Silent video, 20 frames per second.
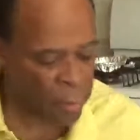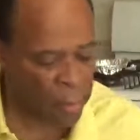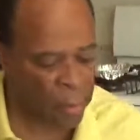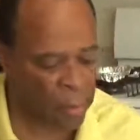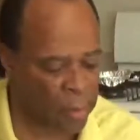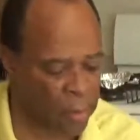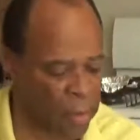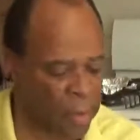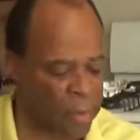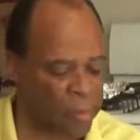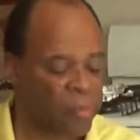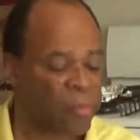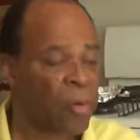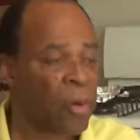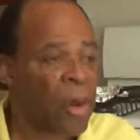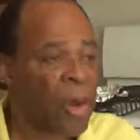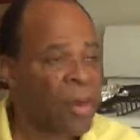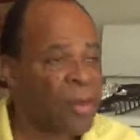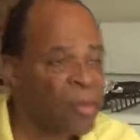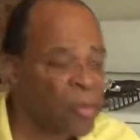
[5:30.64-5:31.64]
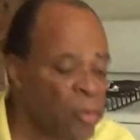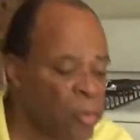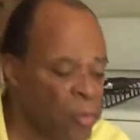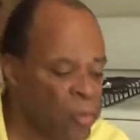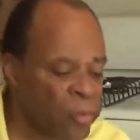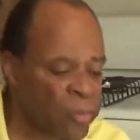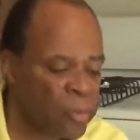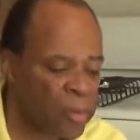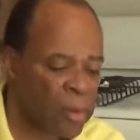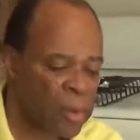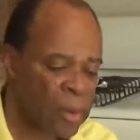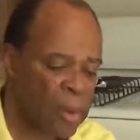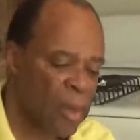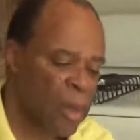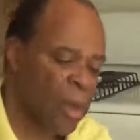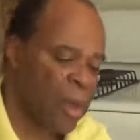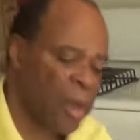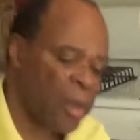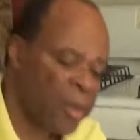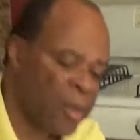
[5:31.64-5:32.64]
Okay, so I use
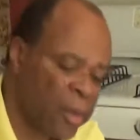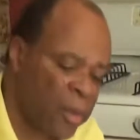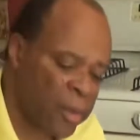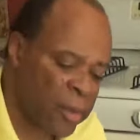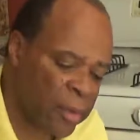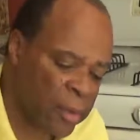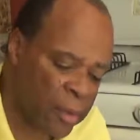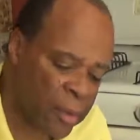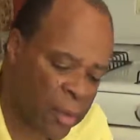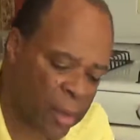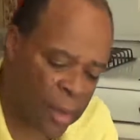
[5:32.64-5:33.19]
onion